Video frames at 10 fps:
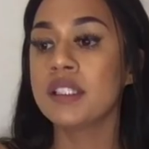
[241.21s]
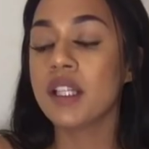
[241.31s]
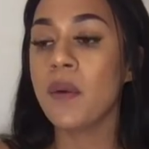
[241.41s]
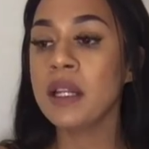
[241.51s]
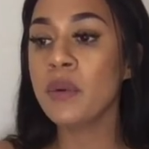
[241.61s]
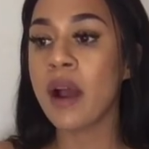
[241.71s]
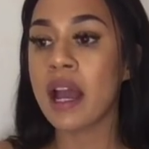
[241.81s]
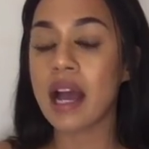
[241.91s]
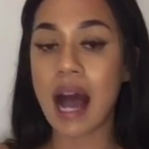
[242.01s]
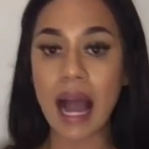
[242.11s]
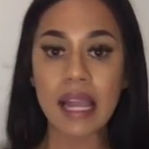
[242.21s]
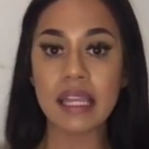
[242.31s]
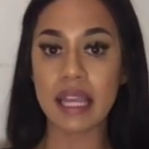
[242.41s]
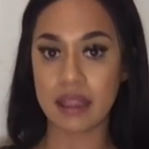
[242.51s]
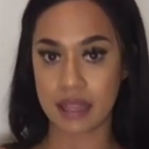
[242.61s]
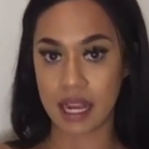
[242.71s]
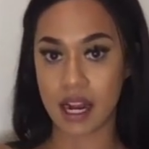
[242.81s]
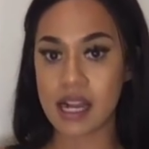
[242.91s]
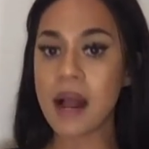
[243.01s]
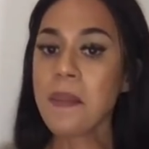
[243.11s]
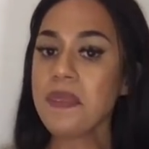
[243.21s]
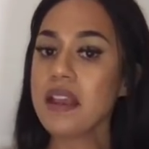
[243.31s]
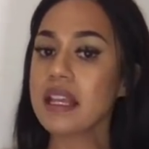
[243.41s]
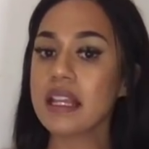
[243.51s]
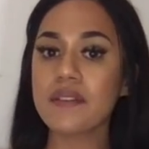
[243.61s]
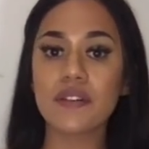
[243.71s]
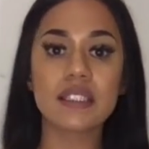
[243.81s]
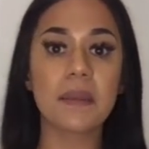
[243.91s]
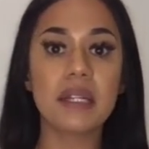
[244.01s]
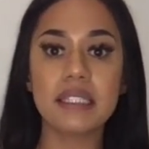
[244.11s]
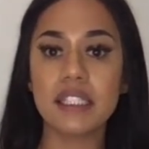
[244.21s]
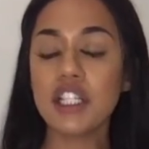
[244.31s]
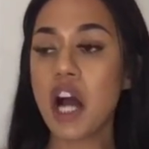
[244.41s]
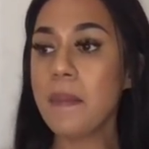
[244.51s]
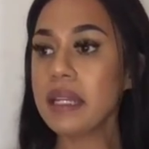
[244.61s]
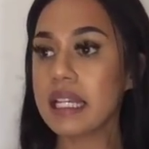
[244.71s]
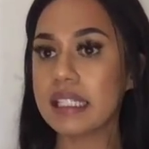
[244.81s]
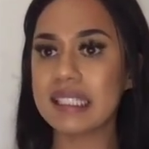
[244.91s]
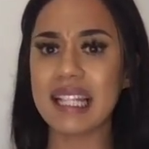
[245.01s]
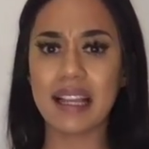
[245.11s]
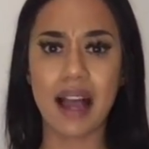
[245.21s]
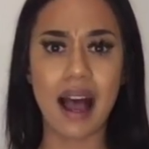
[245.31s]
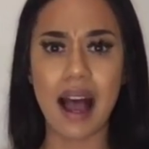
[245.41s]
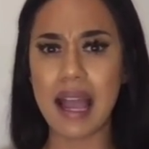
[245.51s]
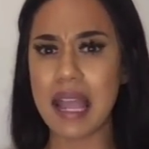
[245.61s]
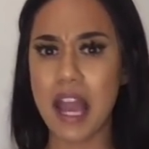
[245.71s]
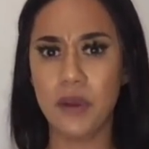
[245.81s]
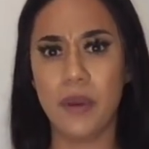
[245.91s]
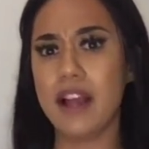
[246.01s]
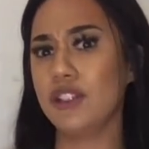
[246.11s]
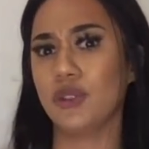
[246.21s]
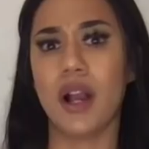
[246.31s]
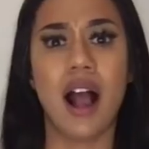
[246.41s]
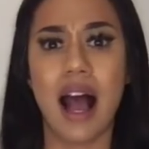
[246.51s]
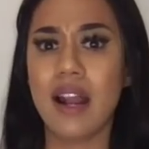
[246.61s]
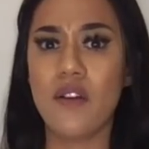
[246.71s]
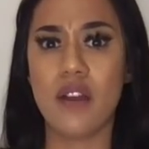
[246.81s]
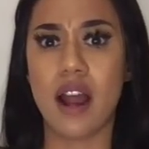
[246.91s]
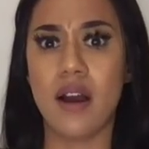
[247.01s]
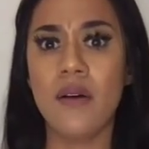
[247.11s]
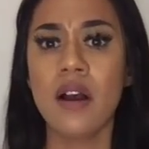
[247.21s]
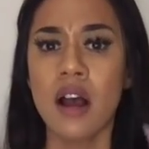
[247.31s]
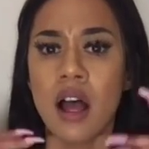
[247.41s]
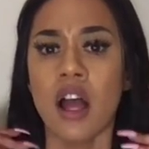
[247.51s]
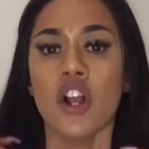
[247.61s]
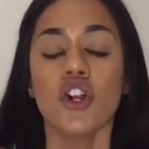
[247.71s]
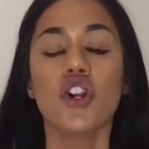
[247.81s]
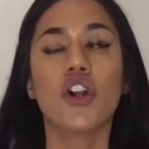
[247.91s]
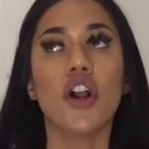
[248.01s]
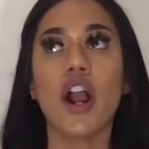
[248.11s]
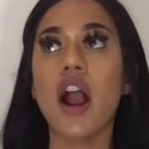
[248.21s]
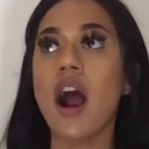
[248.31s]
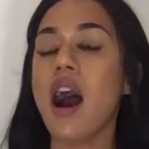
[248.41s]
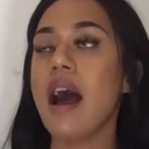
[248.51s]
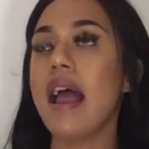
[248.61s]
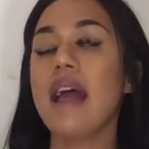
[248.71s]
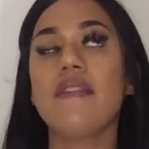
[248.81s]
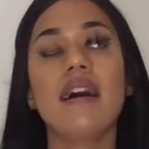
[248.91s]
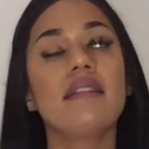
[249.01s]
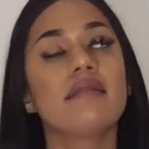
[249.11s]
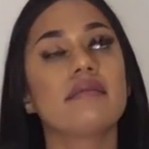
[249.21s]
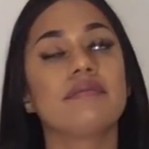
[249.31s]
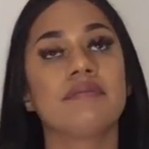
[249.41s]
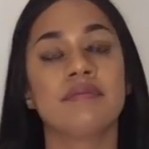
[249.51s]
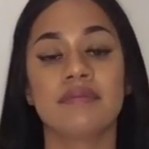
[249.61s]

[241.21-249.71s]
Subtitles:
So anyway, I get there and I'm thinking for some reason, you know, I'm going to get to like a high end restaurant. I don't know. Girl, if I don't,